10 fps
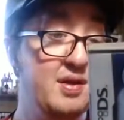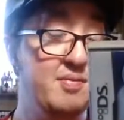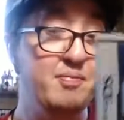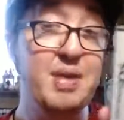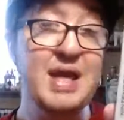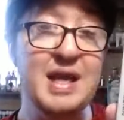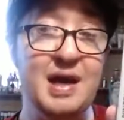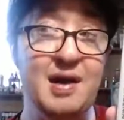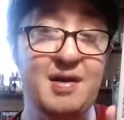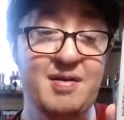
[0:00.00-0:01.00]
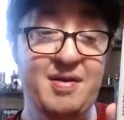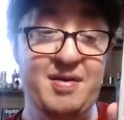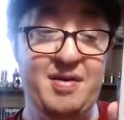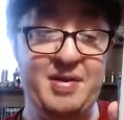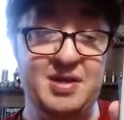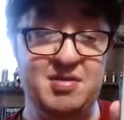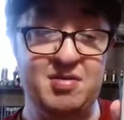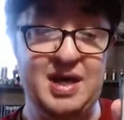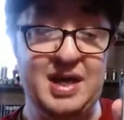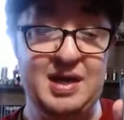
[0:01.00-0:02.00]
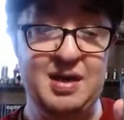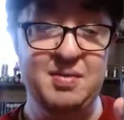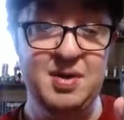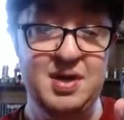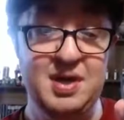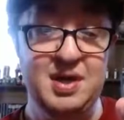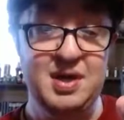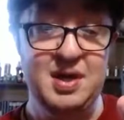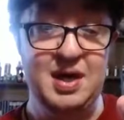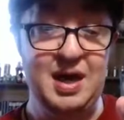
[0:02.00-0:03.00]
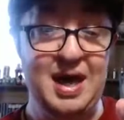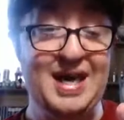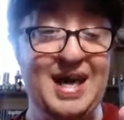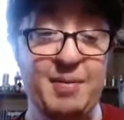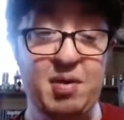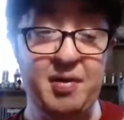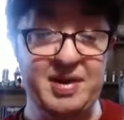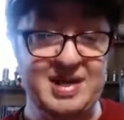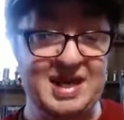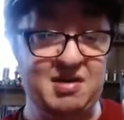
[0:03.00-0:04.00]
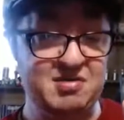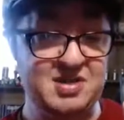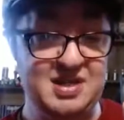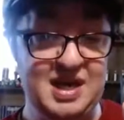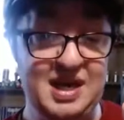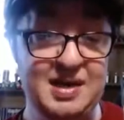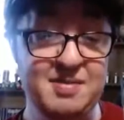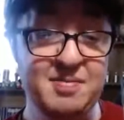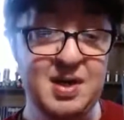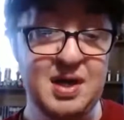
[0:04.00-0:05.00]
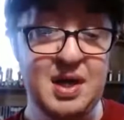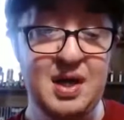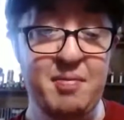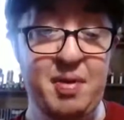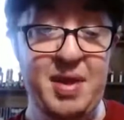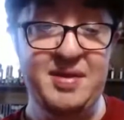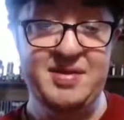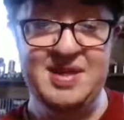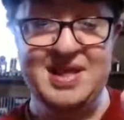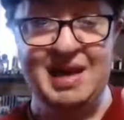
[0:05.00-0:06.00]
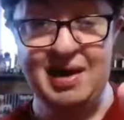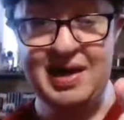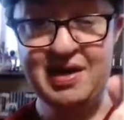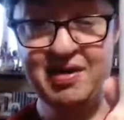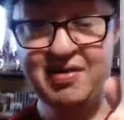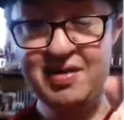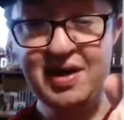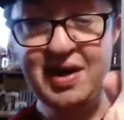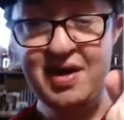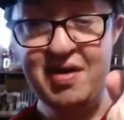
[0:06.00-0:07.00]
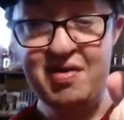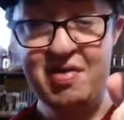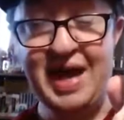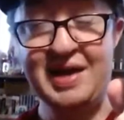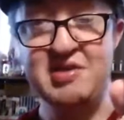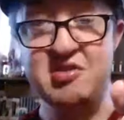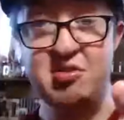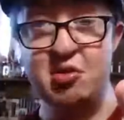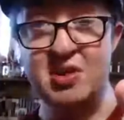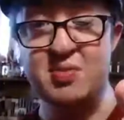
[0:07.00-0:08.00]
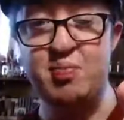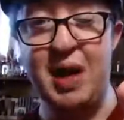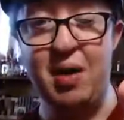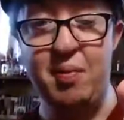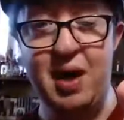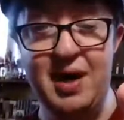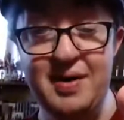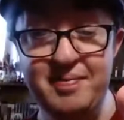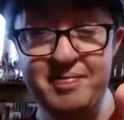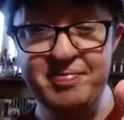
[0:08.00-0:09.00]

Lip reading: Mia, I think it's her name. I can't remember all these characters' name, but this guy right here, that is Julius Belmont.